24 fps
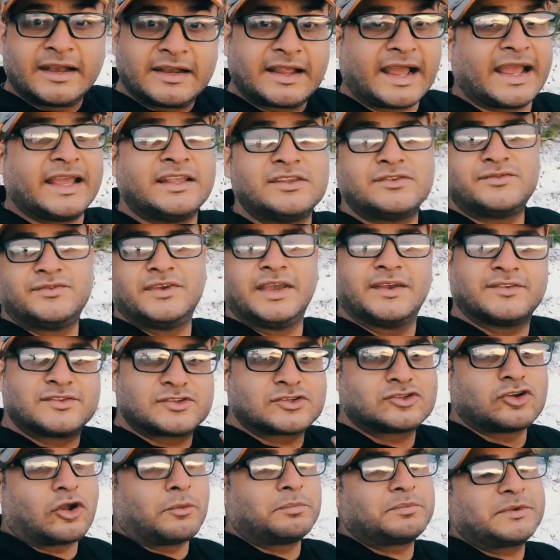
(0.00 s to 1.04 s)
guys, we have
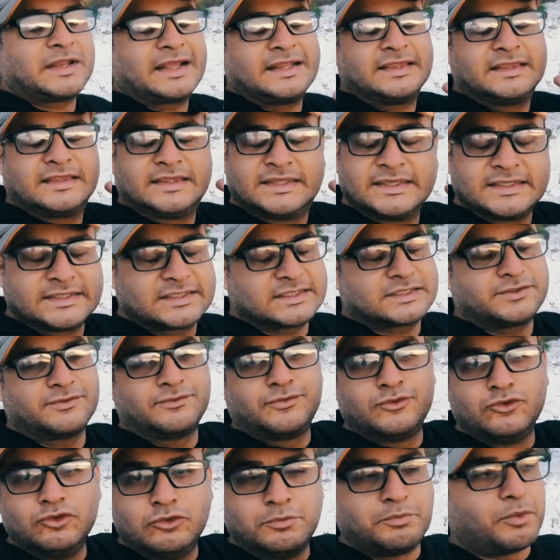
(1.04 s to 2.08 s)
stopped at this
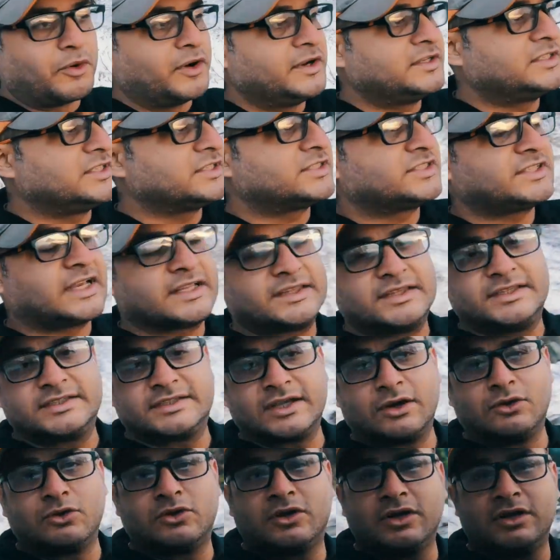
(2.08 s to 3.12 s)
viewpoint. Just check this
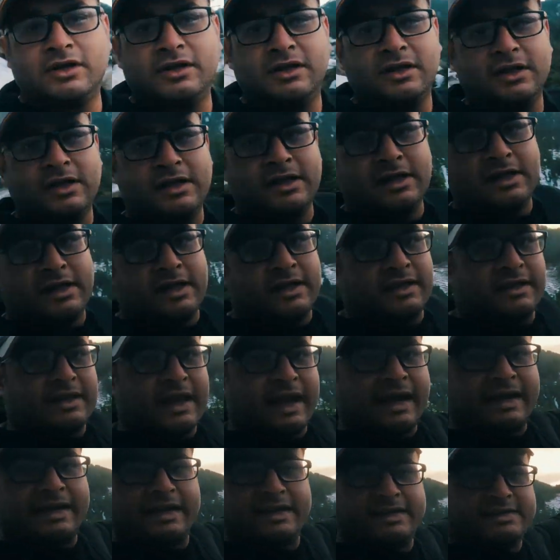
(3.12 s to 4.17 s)
out.
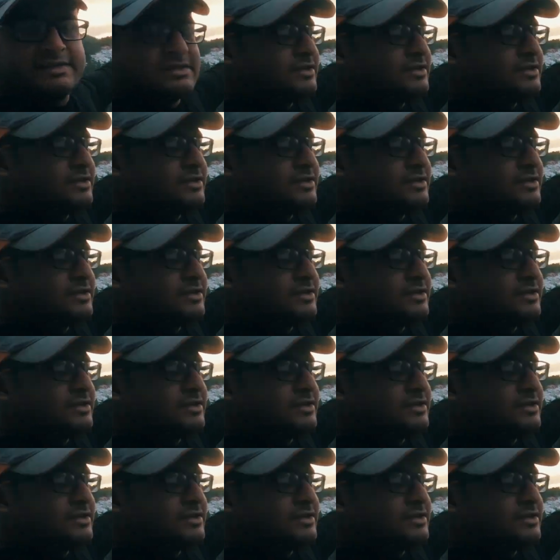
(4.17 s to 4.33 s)
That is the